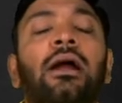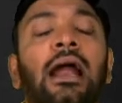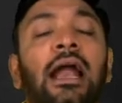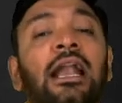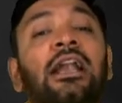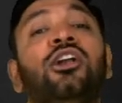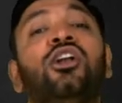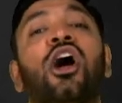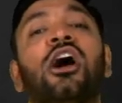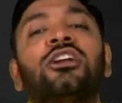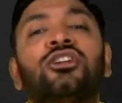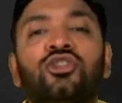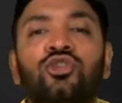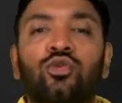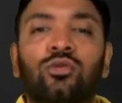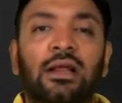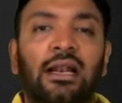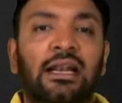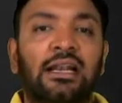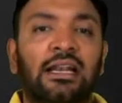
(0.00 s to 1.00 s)
Endorsed to
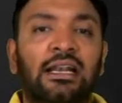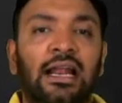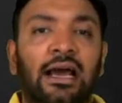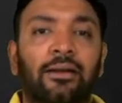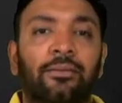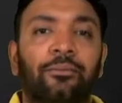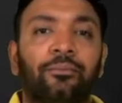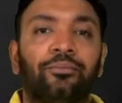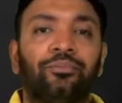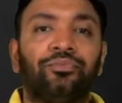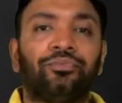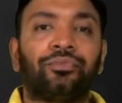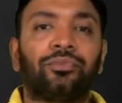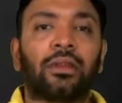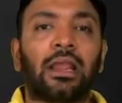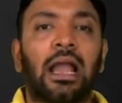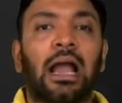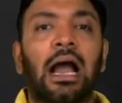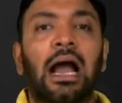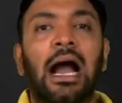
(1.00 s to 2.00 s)
creditor.
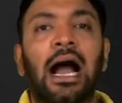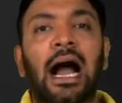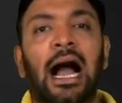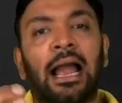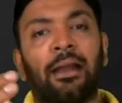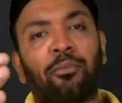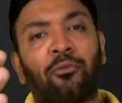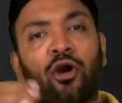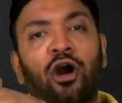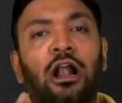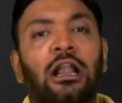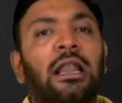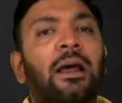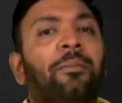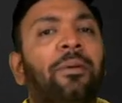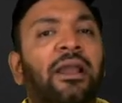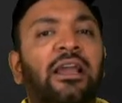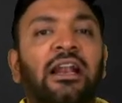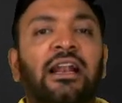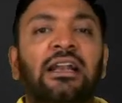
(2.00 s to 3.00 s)
I called up
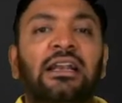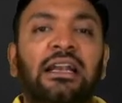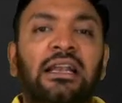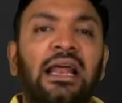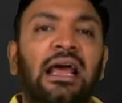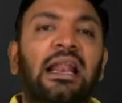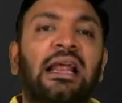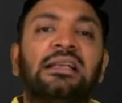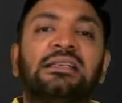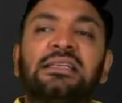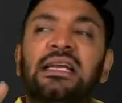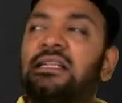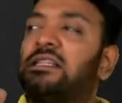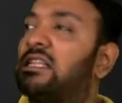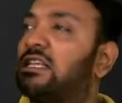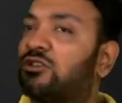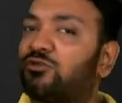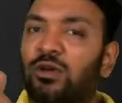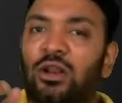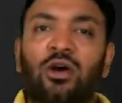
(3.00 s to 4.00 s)
a creditor. I said,
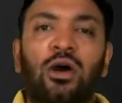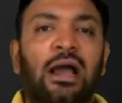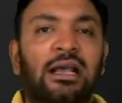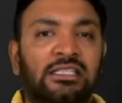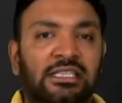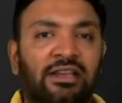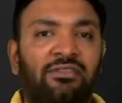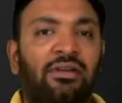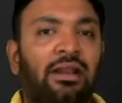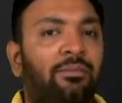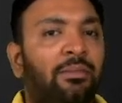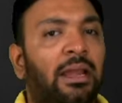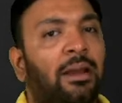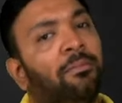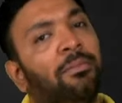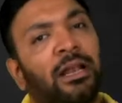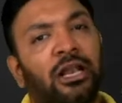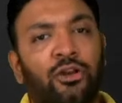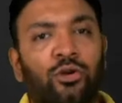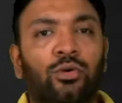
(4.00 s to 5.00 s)
this fellow has given me a
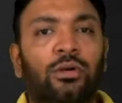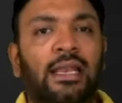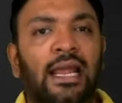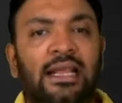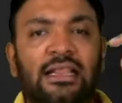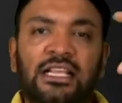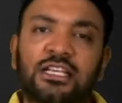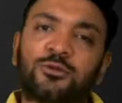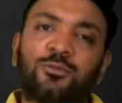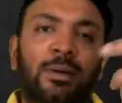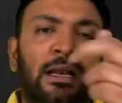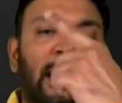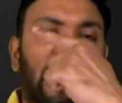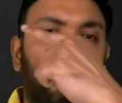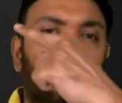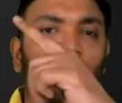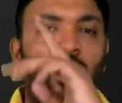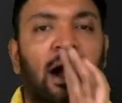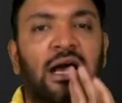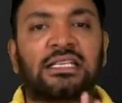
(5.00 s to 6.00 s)
bill. You take this bill and
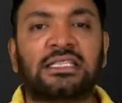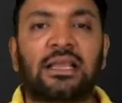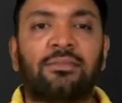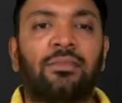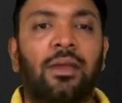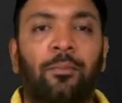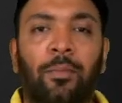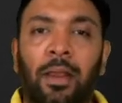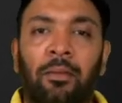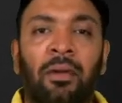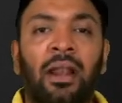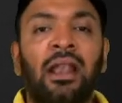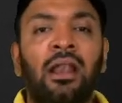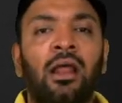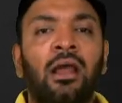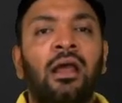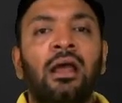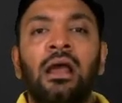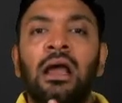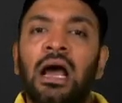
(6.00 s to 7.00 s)
you ask him the payment.
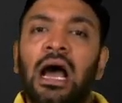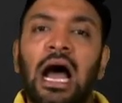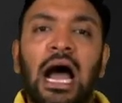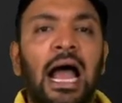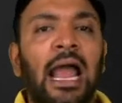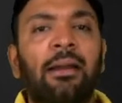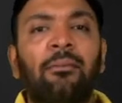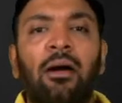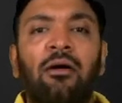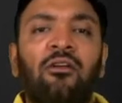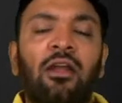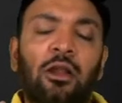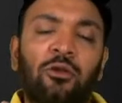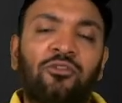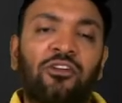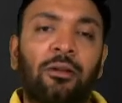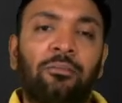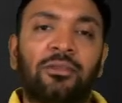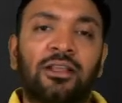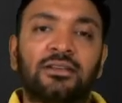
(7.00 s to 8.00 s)
I am away
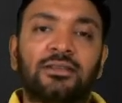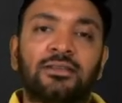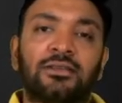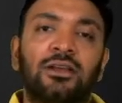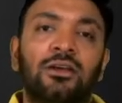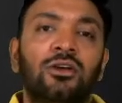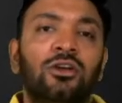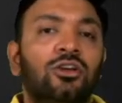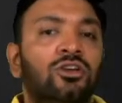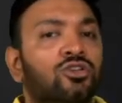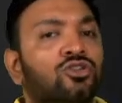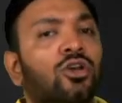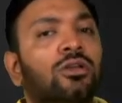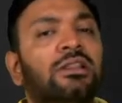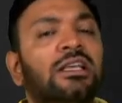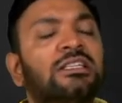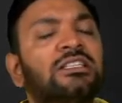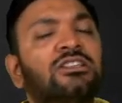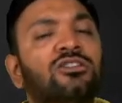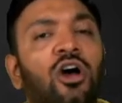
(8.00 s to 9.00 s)
from this. So
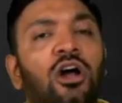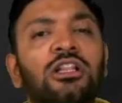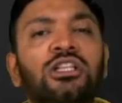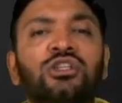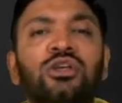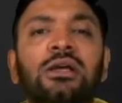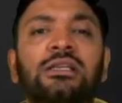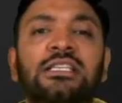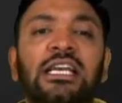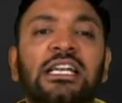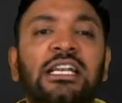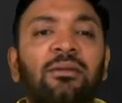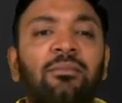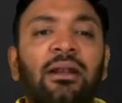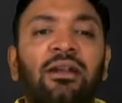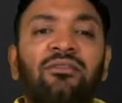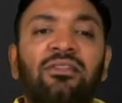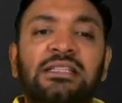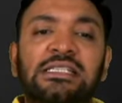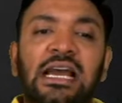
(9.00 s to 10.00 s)
this is also a
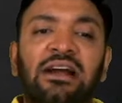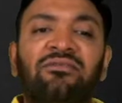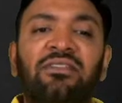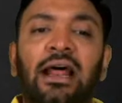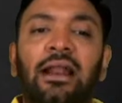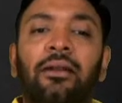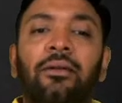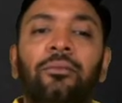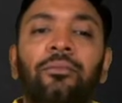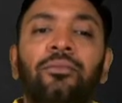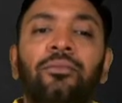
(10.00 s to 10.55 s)
settlement which I have done.